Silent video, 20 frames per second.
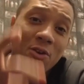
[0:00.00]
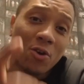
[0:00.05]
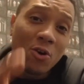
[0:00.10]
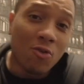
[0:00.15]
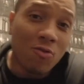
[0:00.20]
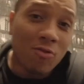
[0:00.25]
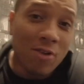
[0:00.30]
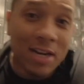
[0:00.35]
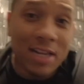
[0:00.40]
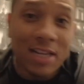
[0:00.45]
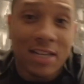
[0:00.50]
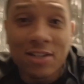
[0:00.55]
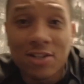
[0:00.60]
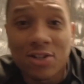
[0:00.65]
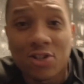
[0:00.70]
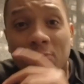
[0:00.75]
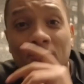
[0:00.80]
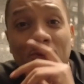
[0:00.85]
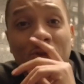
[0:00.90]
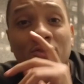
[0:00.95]
already,
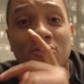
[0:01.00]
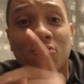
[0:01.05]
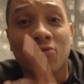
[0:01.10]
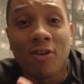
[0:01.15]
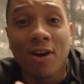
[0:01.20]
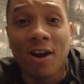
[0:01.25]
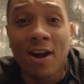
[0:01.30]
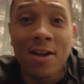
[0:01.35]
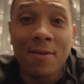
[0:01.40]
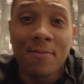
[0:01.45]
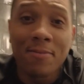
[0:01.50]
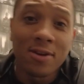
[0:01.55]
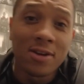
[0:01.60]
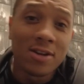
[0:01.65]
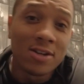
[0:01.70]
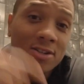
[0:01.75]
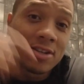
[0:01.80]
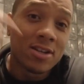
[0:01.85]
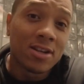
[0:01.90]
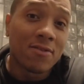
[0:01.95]
subscribe
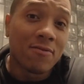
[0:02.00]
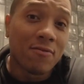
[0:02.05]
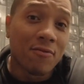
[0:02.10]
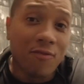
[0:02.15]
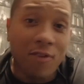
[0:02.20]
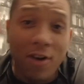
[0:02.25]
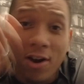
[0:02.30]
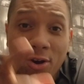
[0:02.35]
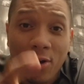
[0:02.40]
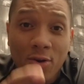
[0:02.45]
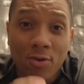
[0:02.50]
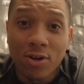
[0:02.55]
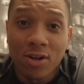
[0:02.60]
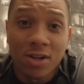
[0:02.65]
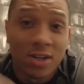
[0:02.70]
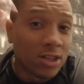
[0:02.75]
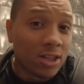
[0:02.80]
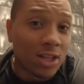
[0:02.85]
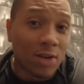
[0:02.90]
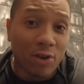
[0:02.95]
so you can follow
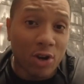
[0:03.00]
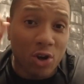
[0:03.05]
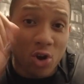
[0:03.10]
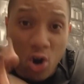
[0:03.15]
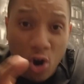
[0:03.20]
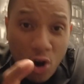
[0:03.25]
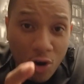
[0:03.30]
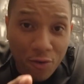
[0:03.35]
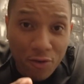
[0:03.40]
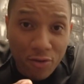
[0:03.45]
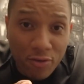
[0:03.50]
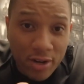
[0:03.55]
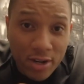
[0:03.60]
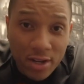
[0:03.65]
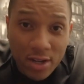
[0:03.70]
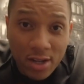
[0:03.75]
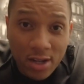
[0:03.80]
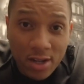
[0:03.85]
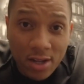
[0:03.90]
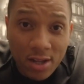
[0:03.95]
the
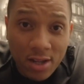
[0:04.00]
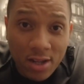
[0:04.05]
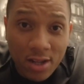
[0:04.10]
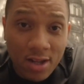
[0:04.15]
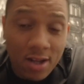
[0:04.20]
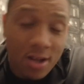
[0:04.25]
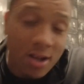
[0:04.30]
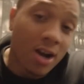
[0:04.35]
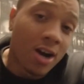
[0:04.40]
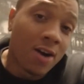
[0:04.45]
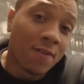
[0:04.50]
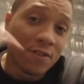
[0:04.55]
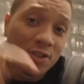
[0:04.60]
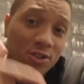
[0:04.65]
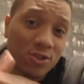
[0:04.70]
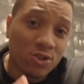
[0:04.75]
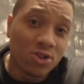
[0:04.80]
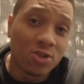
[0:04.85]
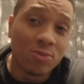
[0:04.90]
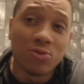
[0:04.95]
recovery of the
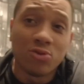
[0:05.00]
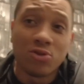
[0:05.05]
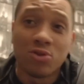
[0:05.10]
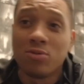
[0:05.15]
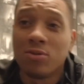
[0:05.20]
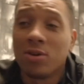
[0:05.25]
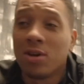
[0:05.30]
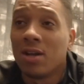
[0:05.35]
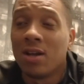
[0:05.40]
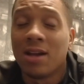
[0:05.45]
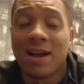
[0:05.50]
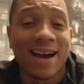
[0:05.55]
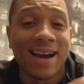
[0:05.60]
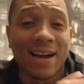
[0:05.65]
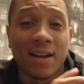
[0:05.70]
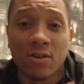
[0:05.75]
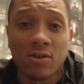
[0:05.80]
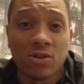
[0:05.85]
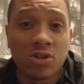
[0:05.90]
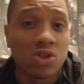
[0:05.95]
Subaru and
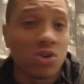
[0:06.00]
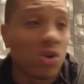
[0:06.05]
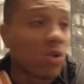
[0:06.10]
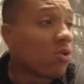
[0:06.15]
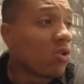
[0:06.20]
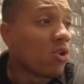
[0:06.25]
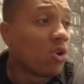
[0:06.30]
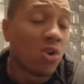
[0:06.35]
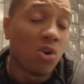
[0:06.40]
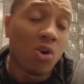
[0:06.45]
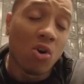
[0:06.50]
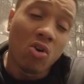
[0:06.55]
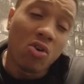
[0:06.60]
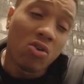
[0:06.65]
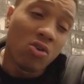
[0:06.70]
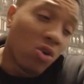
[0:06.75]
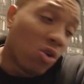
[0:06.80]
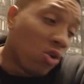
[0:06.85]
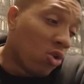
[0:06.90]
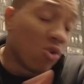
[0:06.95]
also
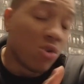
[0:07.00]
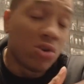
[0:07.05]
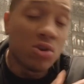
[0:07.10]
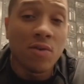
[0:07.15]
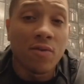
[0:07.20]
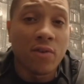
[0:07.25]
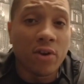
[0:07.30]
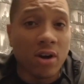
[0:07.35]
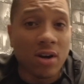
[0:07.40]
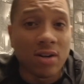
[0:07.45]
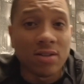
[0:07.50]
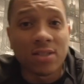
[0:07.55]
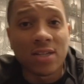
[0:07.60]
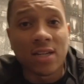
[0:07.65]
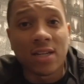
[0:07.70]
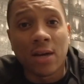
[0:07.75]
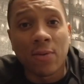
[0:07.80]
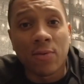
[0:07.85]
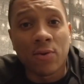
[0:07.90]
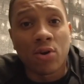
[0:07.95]
all the other
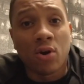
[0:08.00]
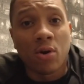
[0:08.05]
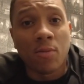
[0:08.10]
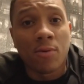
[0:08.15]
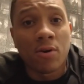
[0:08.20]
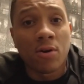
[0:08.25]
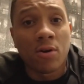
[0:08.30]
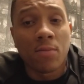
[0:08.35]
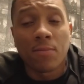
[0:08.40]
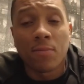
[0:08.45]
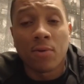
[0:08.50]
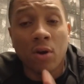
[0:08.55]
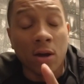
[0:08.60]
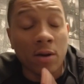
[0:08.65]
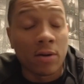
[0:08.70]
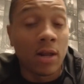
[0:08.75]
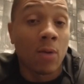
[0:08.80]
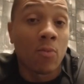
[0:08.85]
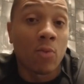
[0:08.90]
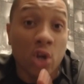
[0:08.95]
content that we're coming
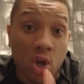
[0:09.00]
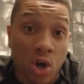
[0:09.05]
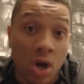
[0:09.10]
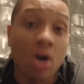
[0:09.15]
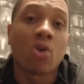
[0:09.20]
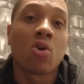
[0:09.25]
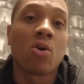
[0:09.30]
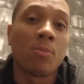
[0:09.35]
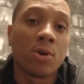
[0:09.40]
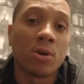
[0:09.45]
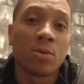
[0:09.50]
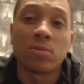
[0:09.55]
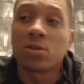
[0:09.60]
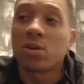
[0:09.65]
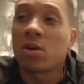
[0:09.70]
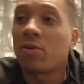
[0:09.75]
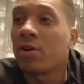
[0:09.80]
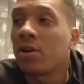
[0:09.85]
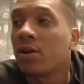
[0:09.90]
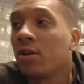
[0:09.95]
up,
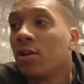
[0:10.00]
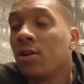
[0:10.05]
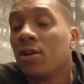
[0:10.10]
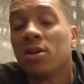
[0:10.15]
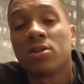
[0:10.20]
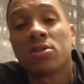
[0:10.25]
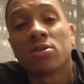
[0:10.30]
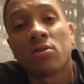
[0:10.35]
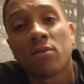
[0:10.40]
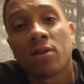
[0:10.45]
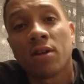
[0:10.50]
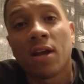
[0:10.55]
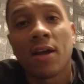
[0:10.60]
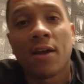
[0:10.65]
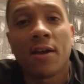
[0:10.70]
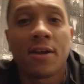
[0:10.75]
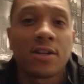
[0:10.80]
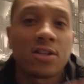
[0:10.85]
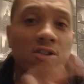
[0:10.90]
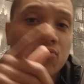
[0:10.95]
Sorry. So yeah,
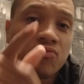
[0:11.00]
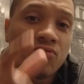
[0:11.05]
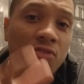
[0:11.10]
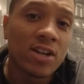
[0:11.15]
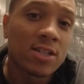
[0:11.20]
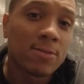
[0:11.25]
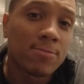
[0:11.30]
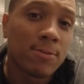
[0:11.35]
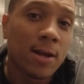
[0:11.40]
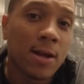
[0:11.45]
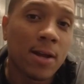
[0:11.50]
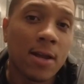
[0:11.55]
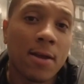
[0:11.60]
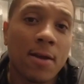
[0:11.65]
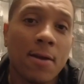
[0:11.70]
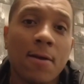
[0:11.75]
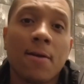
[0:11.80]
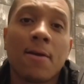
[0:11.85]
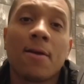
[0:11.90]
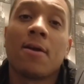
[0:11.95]
Race Planet.
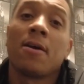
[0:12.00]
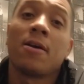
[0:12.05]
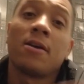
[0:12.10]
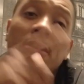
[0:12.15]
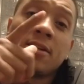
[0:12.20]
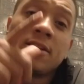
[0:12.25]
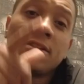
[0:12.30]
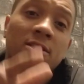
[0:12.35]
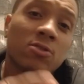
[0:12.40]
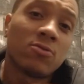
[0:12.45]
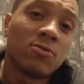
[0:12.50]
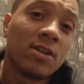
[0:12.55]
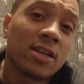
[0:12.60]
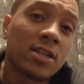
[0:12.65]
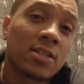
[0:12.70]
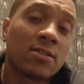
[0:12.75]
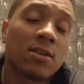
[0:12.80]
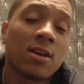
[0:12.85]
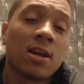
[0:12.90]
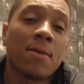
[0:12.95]
Till
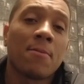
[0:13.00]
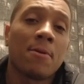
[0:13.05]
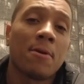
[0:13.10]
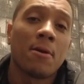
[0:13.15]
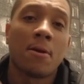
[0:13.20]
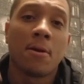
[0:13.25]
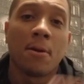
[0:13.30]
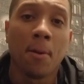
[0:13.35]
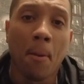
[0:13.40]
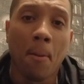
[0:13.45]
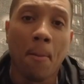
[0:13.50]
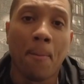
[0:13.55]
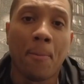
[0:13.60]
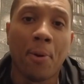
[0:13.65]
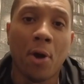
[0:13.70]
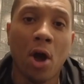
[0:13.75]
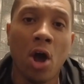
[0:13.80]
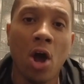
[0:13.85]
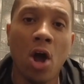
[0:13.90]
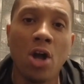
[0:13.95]
next time.
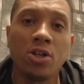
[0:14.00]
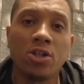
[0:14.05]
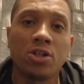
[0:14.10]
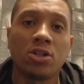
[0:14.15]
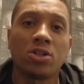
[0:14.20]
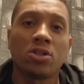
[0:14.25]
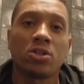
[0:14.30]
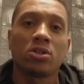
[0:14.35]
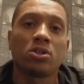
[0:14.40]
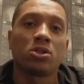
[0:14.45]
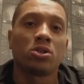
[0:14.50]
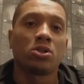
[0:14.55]
Peace.